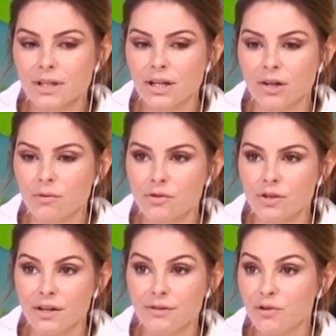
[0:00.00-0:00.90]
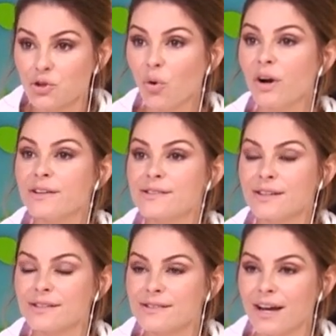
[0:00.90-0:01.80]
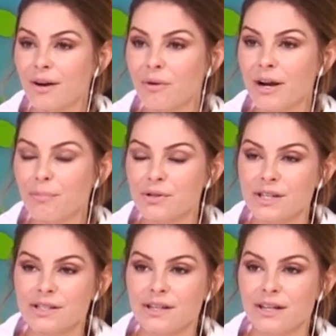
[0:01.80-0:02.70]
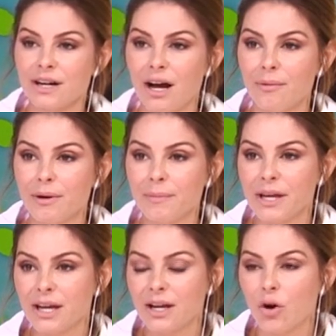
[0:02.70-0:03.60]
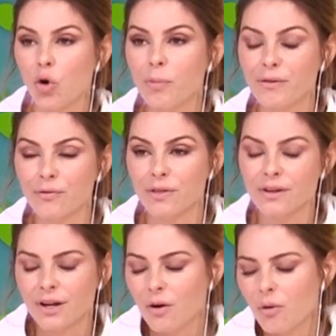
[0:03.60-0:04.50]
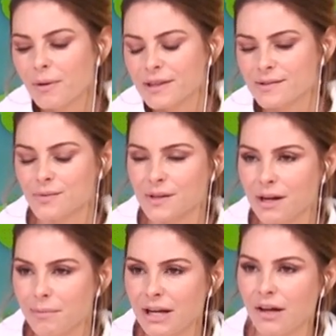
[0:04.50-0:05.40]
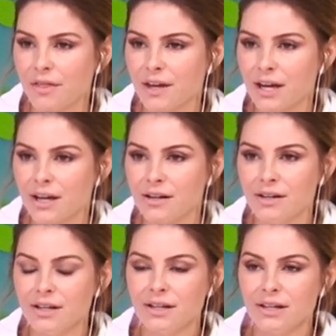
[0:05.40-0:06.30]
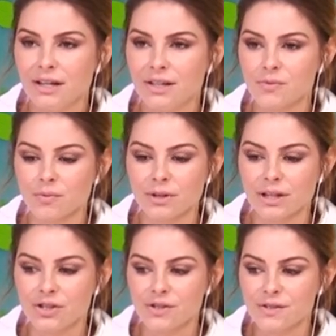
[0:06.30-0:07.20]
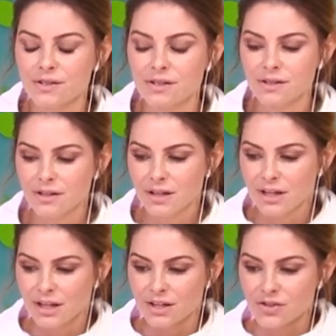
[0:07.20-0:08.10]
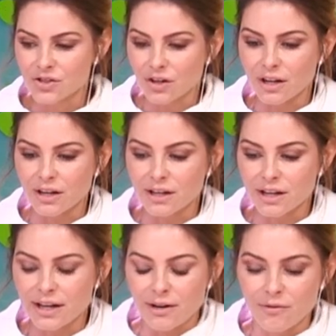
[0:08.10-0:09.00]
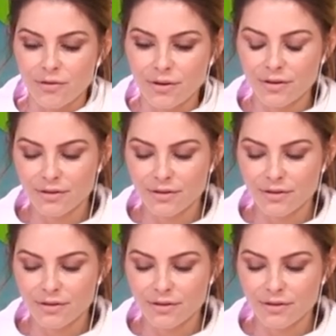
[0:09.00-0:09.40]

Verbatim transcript: you know, a different choice, let's say, right? Protecting the economy and hoping for, you know, hoping this was going to be nothing. It's really just it's I mean, starting to kind of